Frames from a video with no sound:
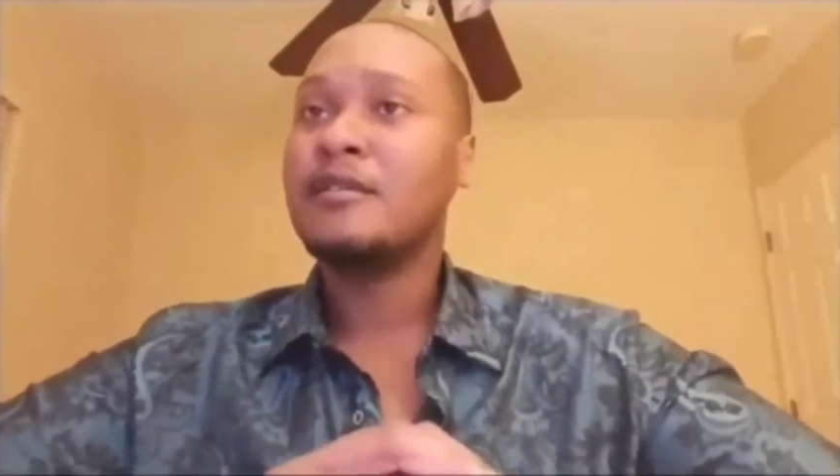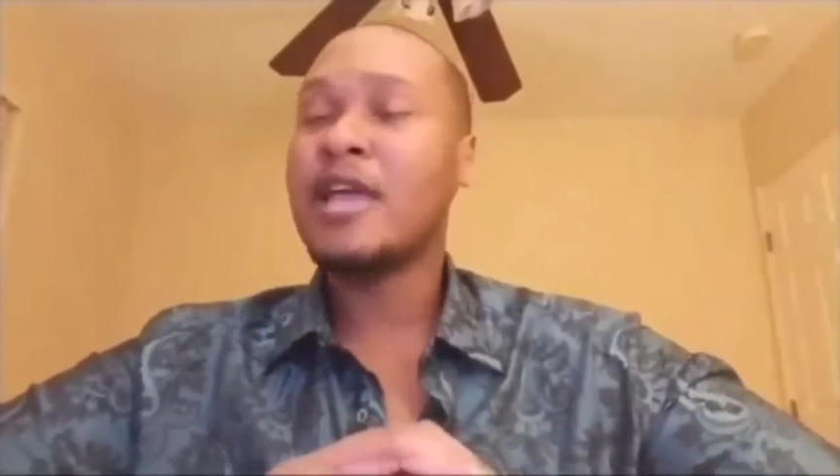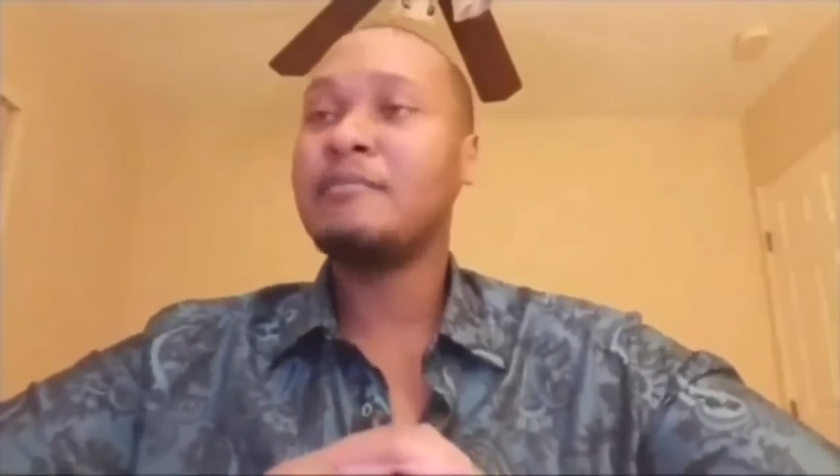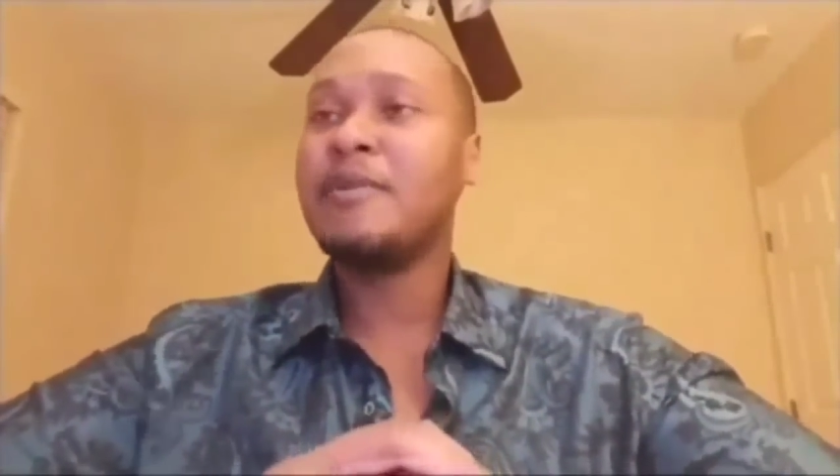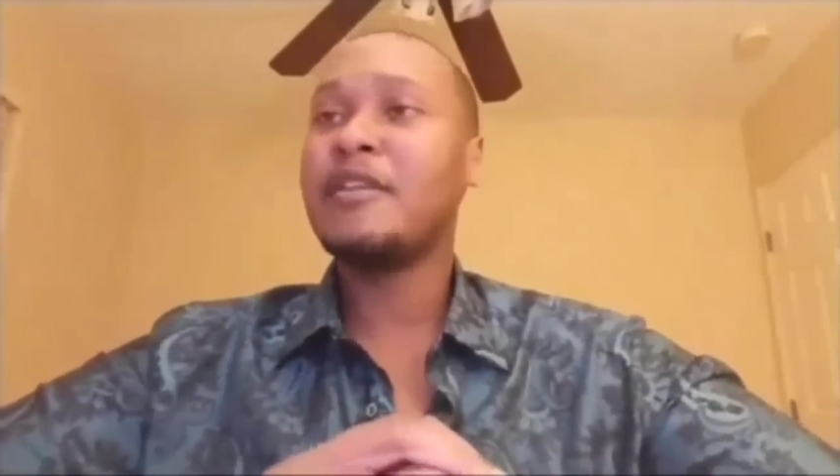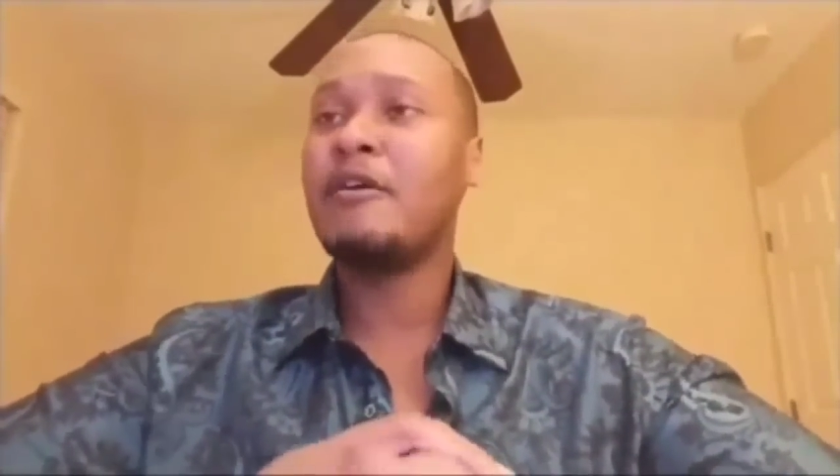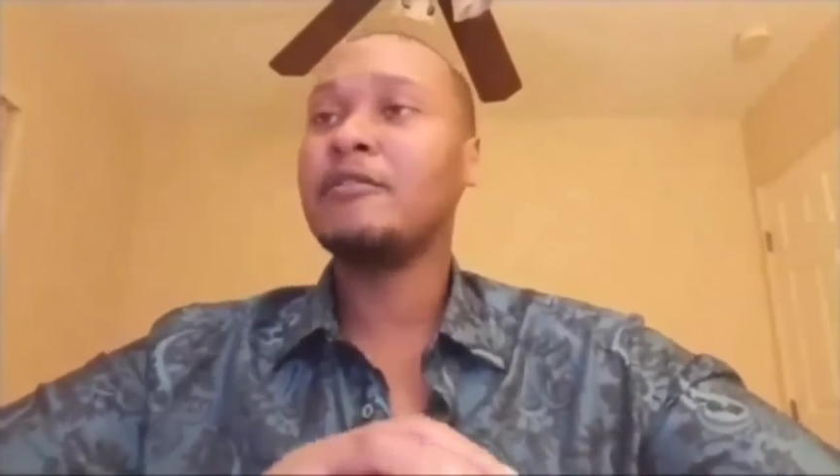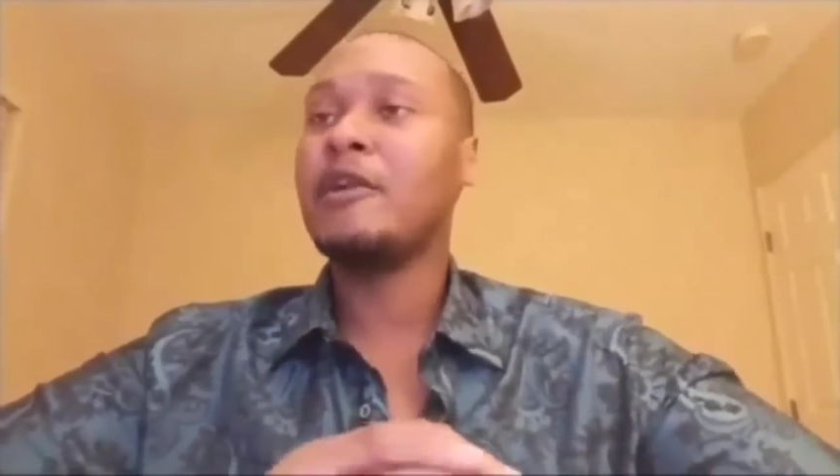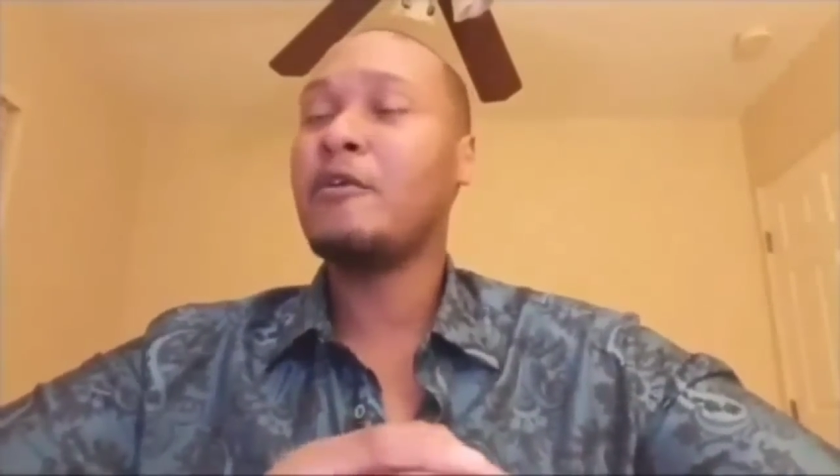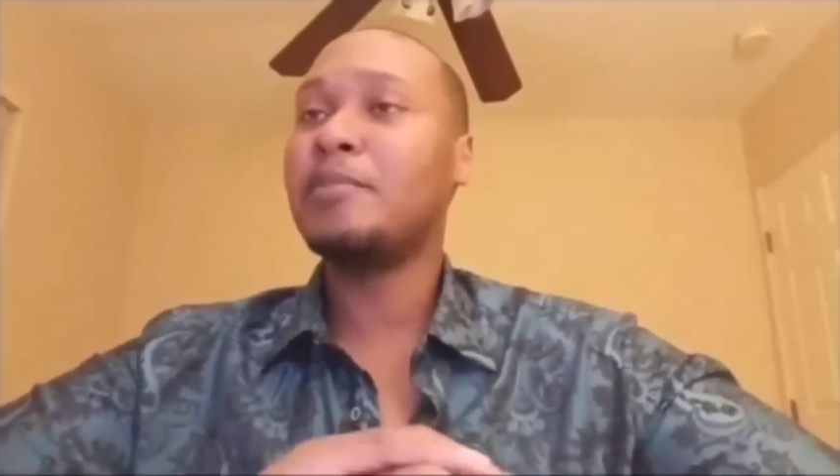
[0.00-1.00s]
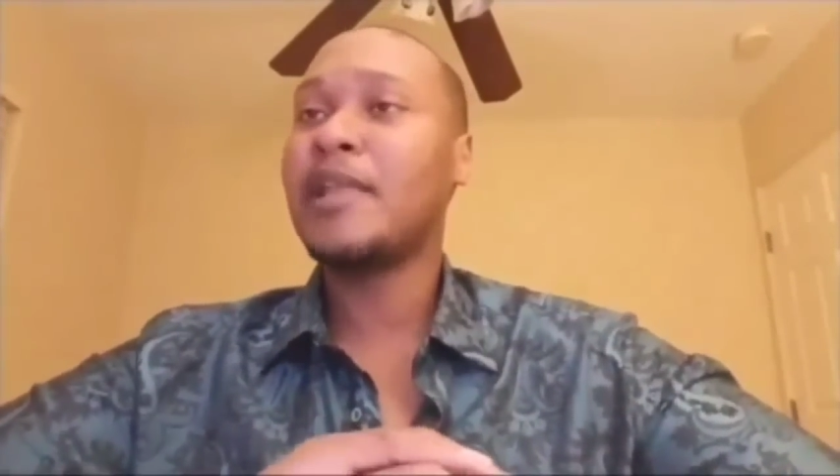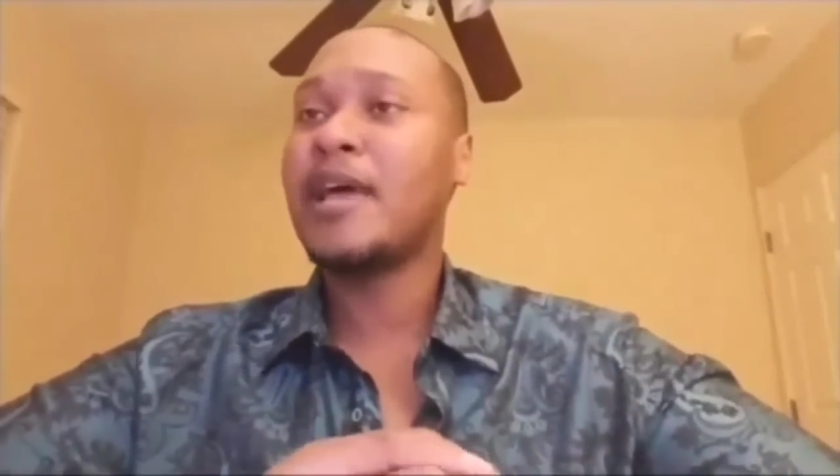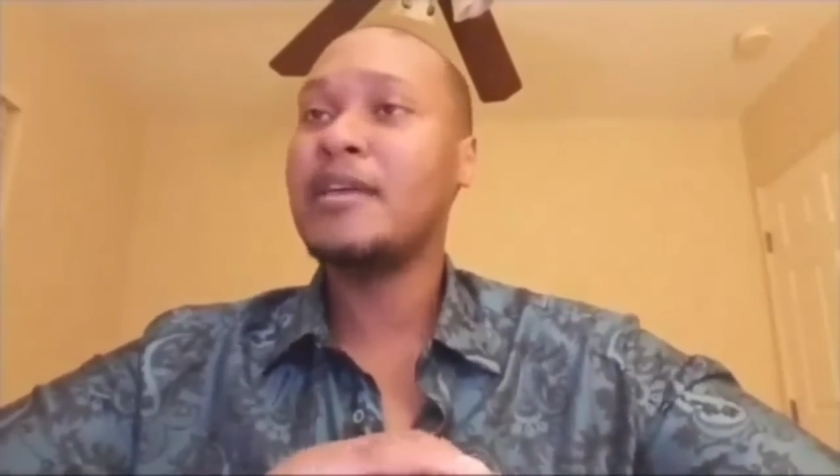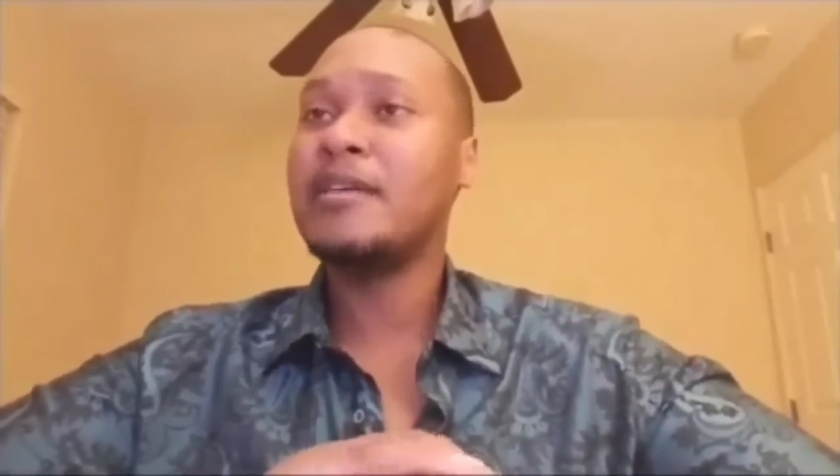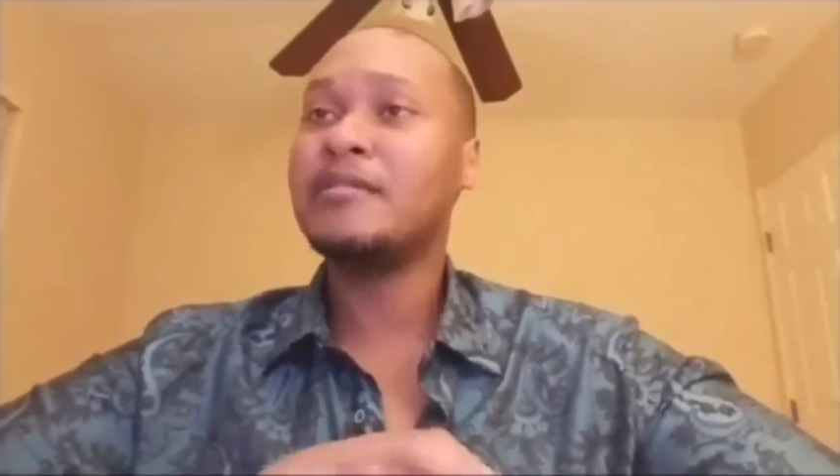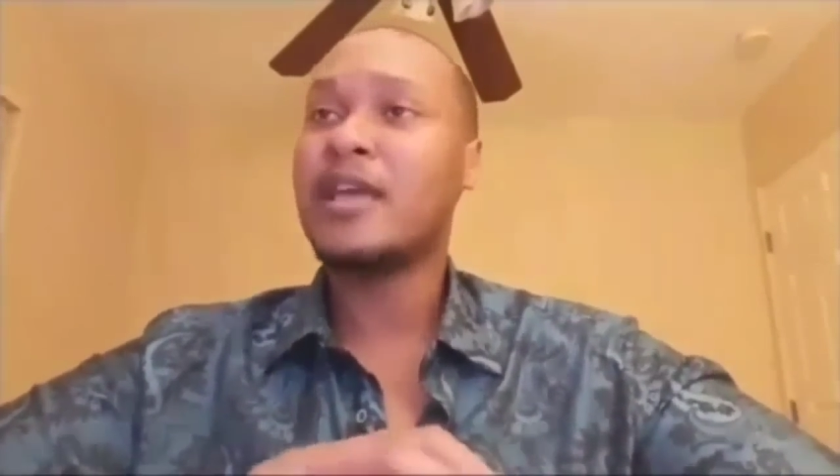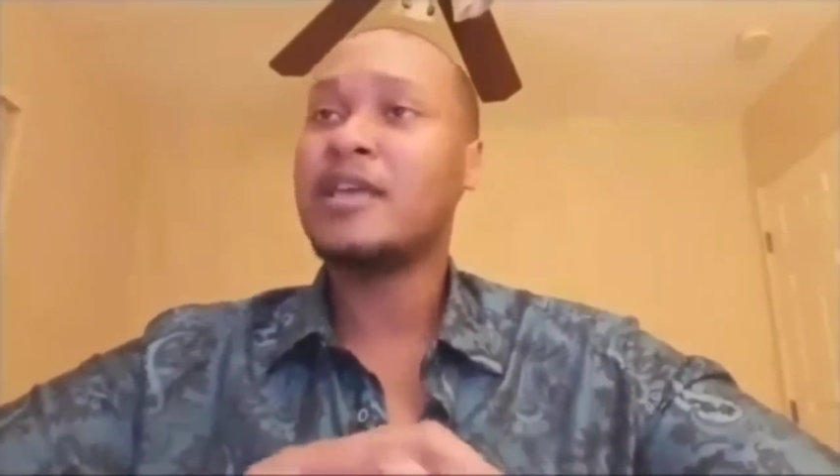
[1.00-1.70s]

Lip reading: Ain't been on no blades,